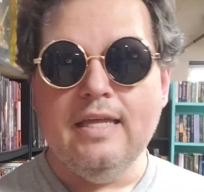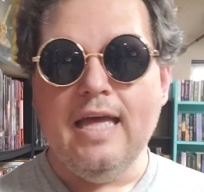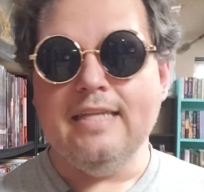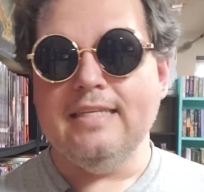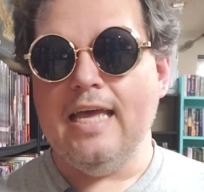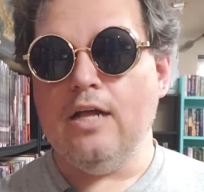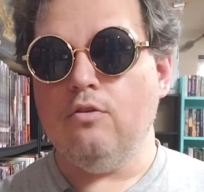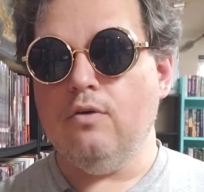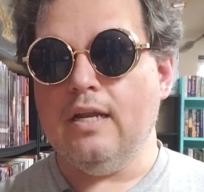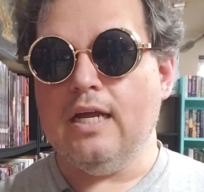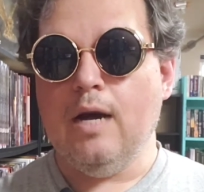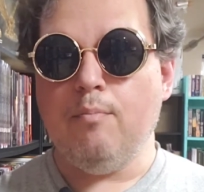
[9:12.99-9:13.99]
and take a look
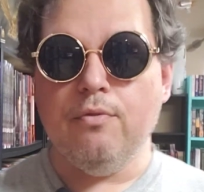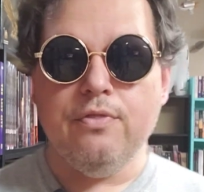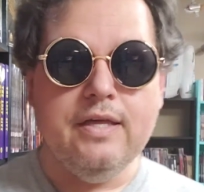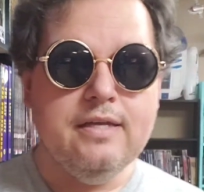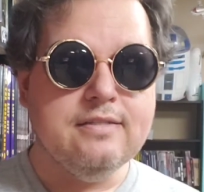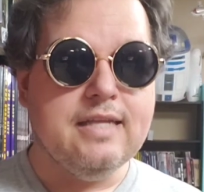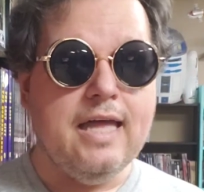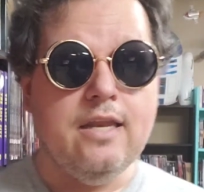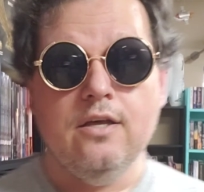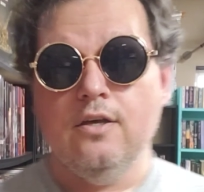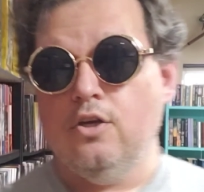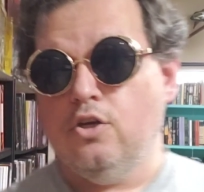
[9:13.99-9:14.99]
at a couple things
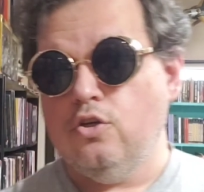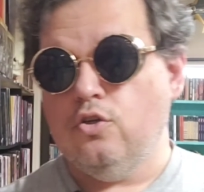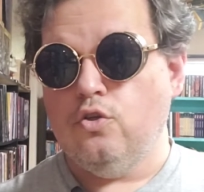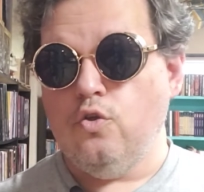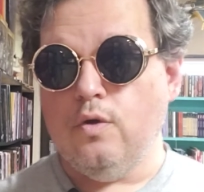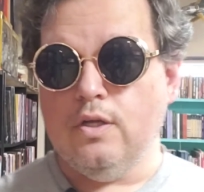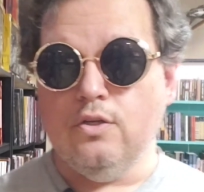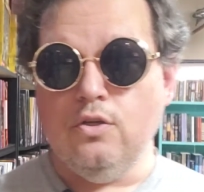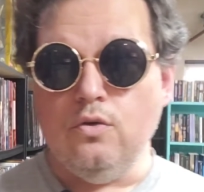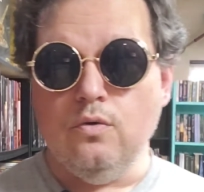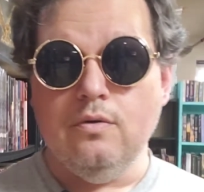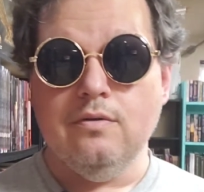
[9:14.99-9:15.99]
that you can
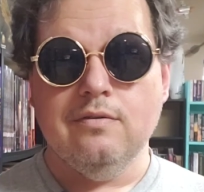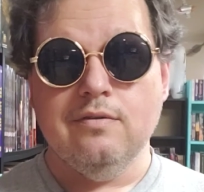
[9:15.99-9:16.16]
do